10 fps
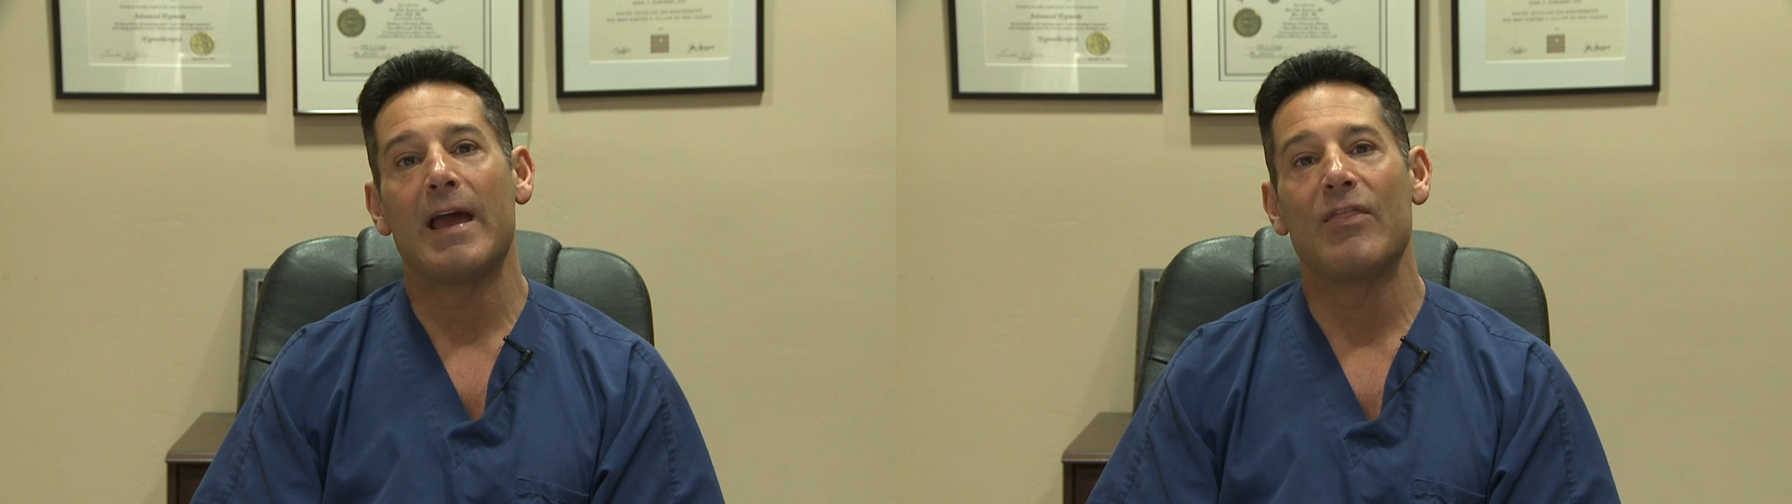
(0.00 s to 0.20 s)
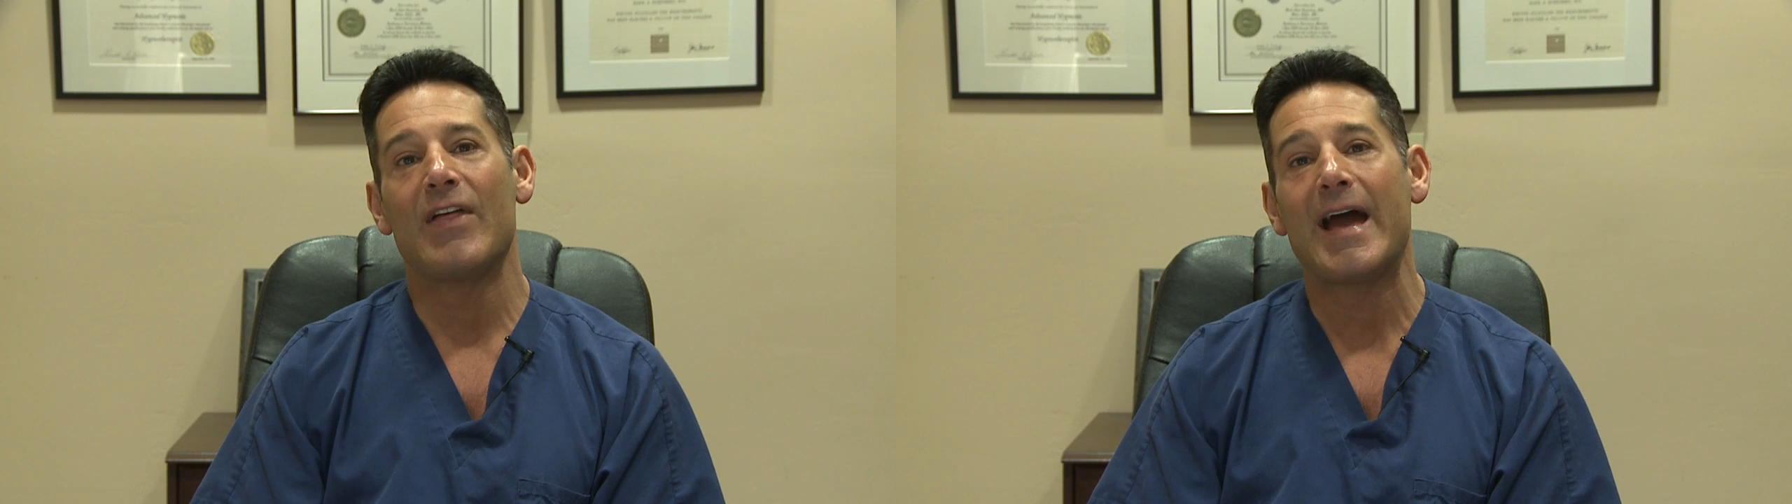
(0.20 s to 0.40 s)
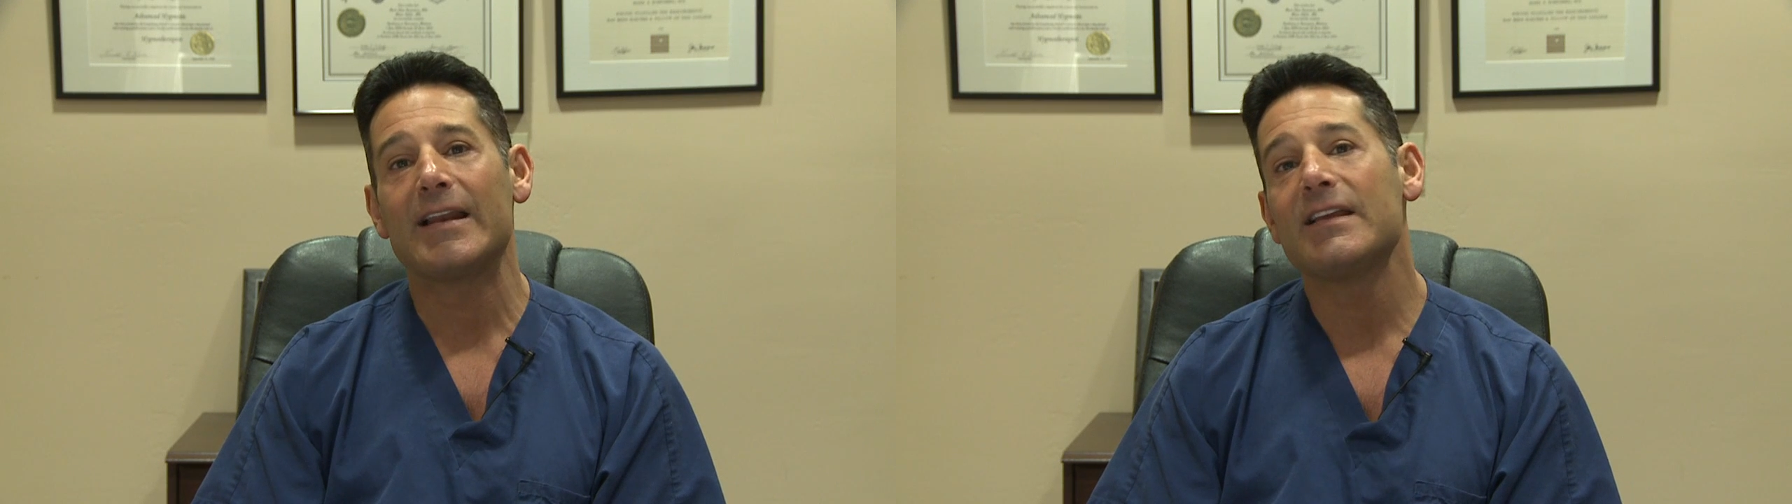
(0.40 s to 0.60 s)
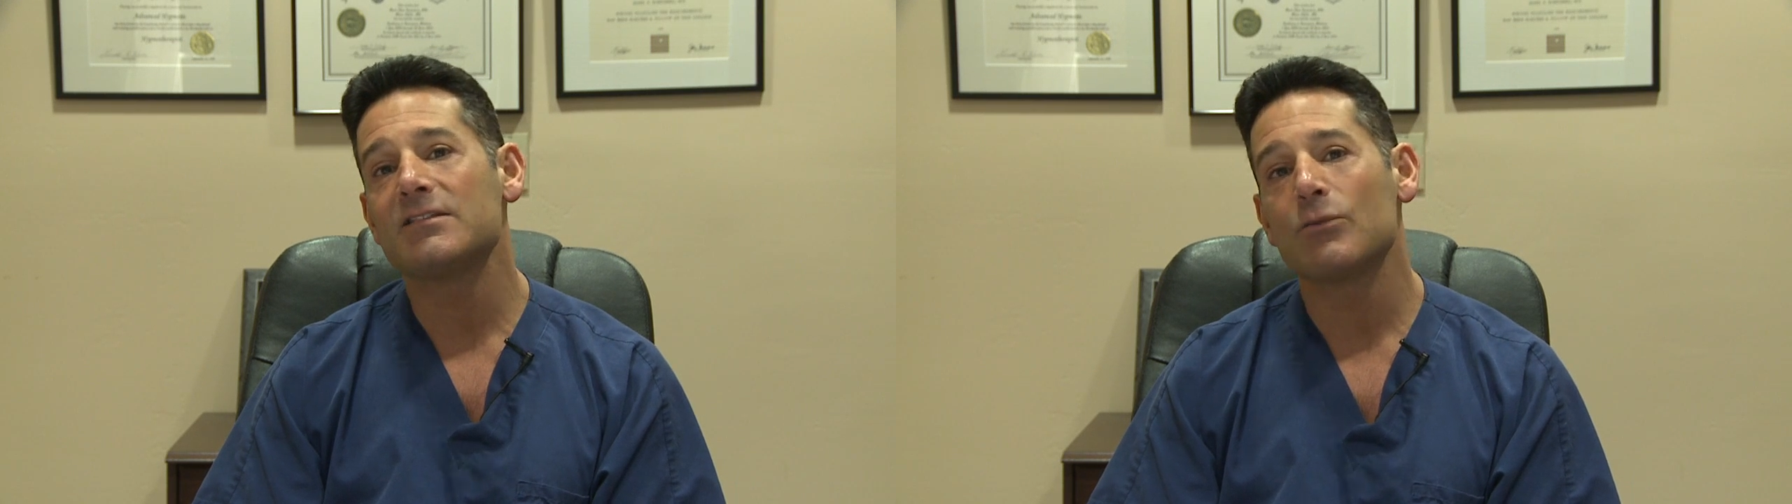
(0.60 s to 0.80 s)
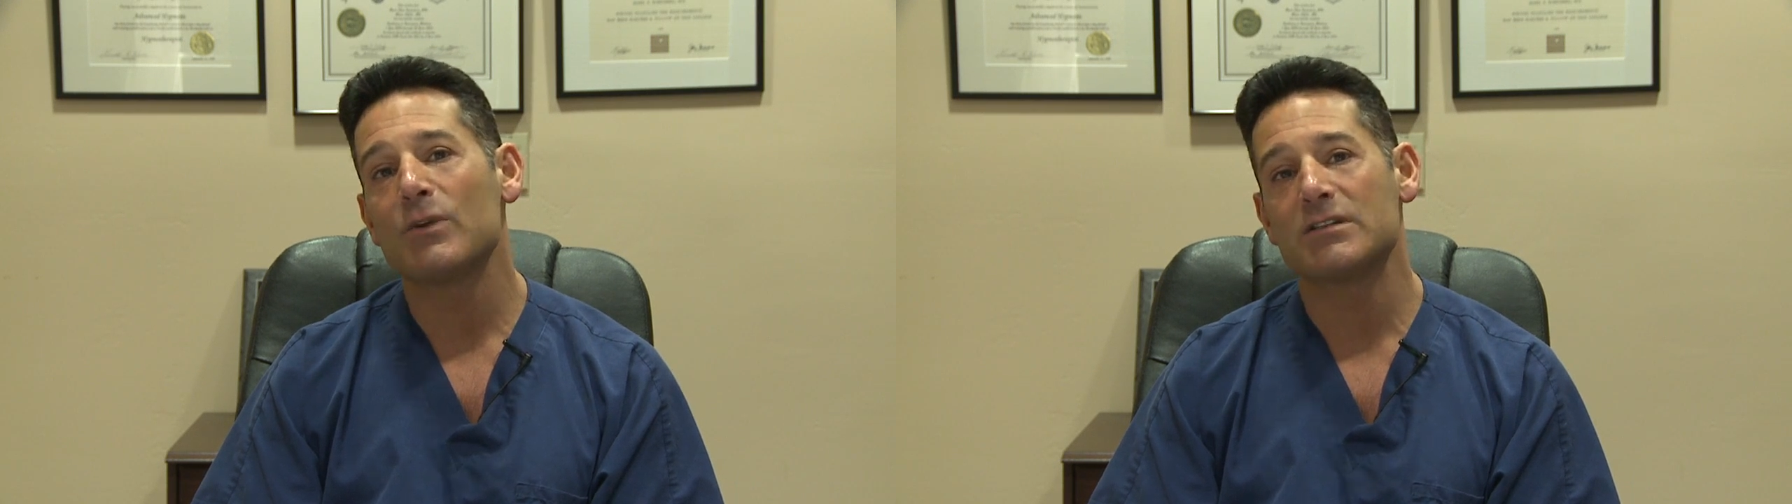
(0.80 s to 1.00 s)
and that
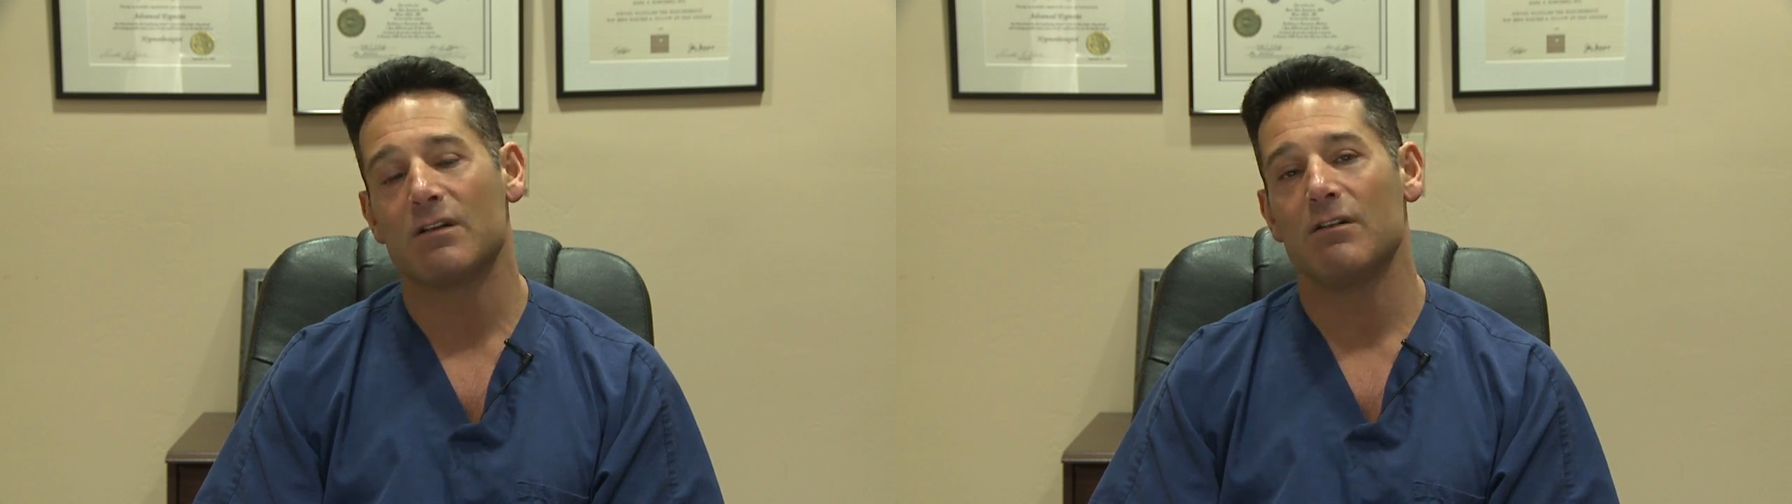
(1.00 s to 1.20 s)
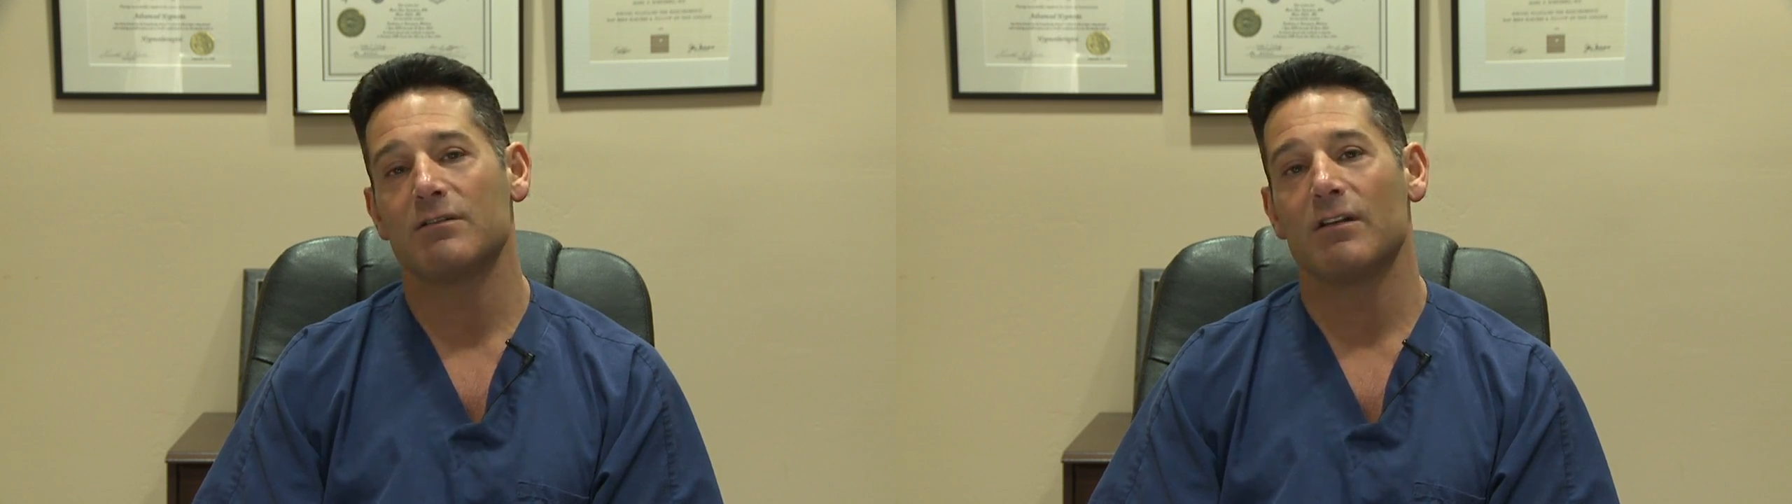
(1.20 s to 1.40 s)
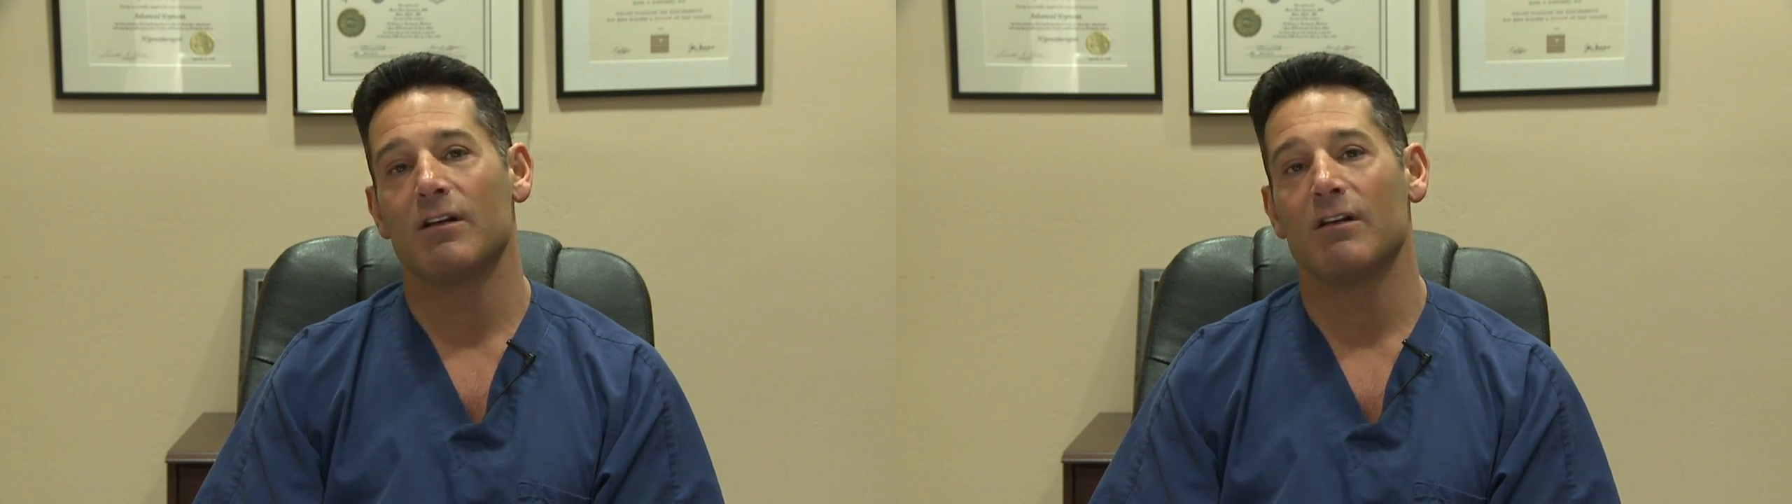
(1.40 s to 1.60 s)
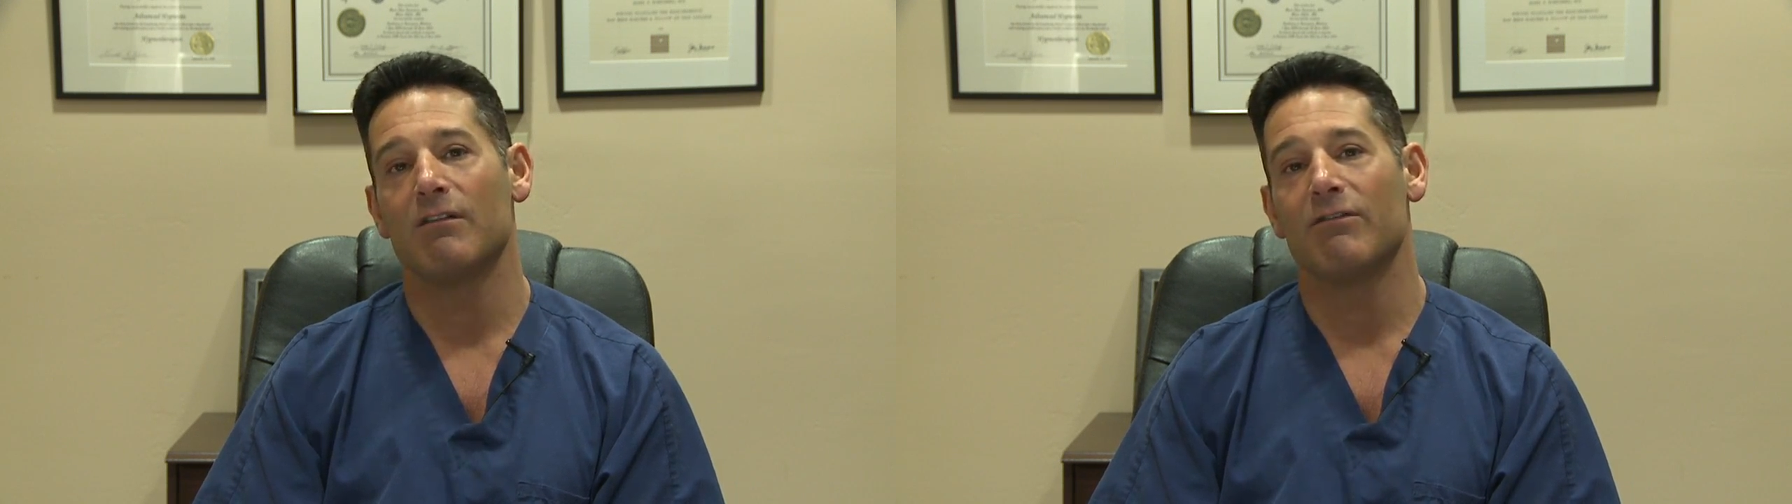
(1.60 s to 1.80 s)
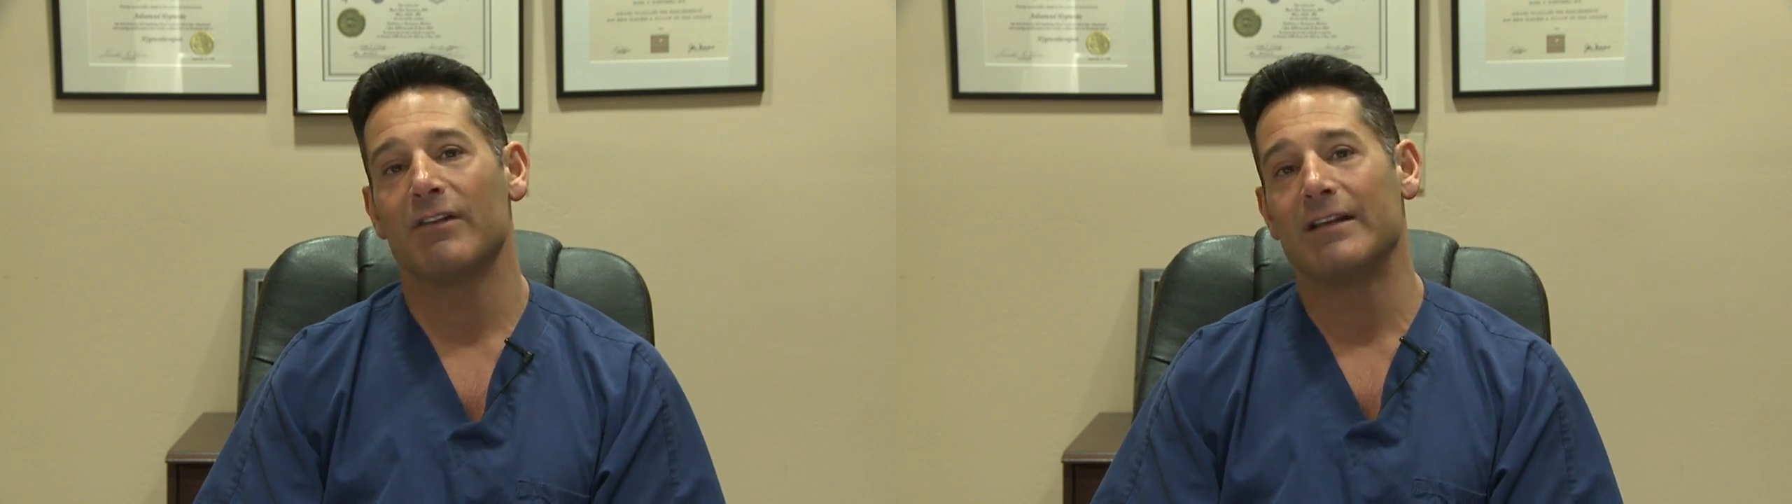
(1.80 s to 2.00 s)
is a result
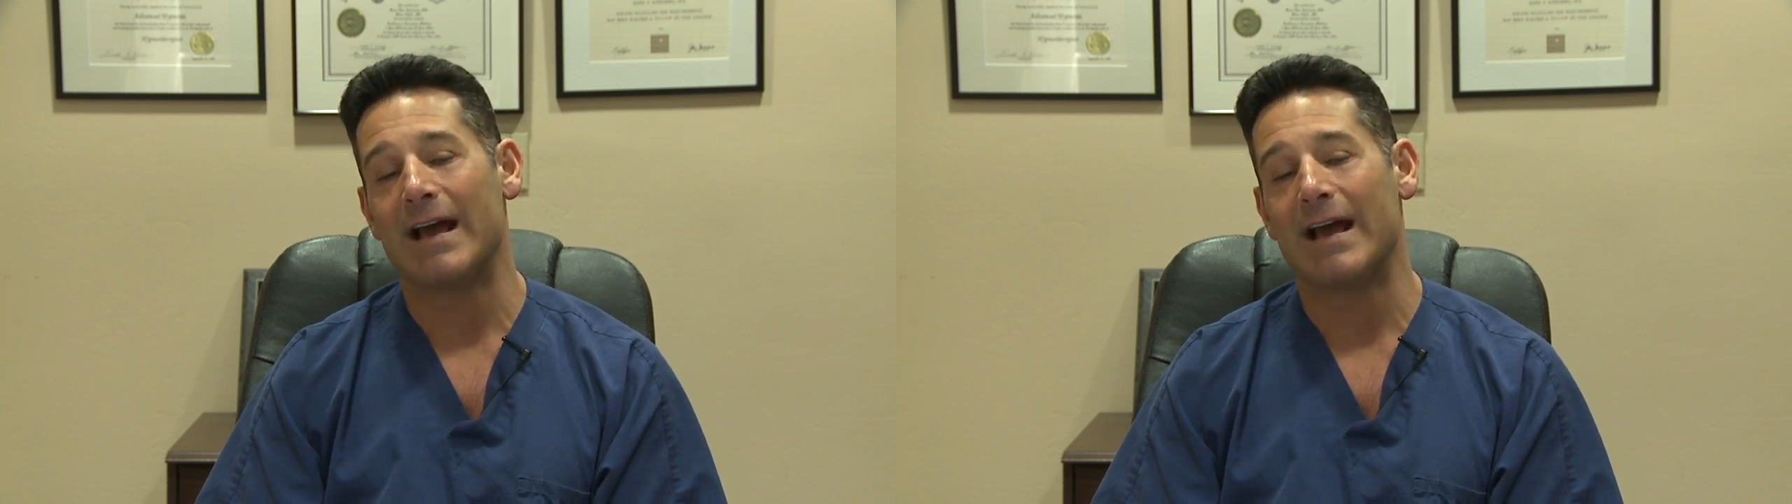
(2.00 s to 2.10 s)
of